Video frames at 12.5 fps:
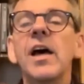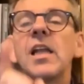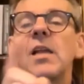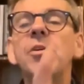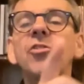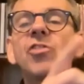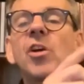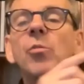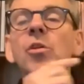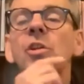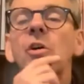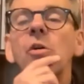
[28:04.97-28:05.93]
and let me stick
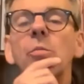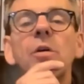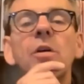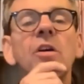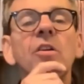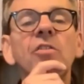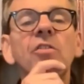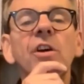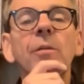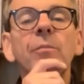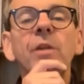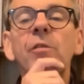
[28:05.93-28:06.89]
with you, because
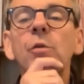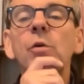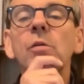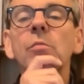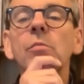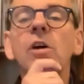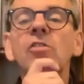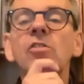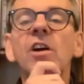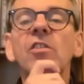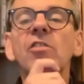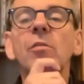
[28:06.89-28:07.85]
if you wouldn't mind,
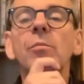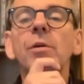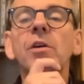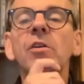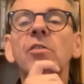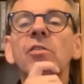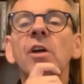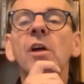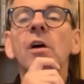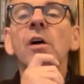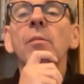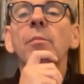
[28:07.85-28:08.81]
Jason, because
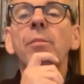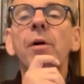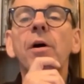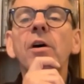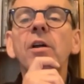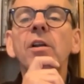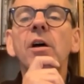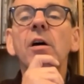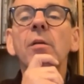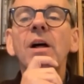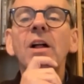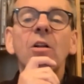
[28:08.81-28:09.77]
Brian
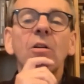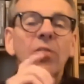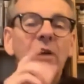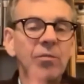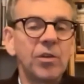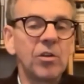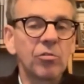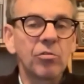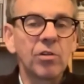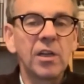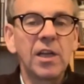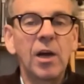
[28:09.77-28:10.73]
McElravy has
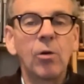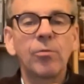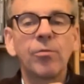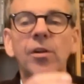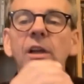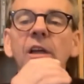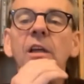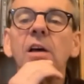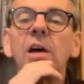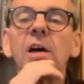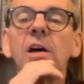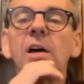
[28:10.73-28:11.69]
really helpfully
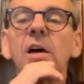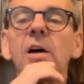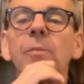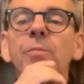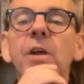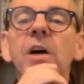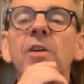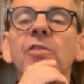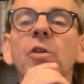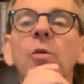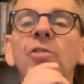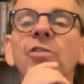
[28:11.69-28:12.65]
asked
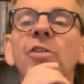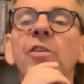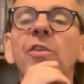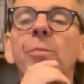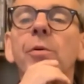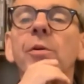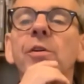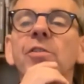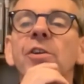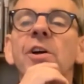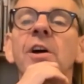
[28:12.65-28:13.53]
a question at this point,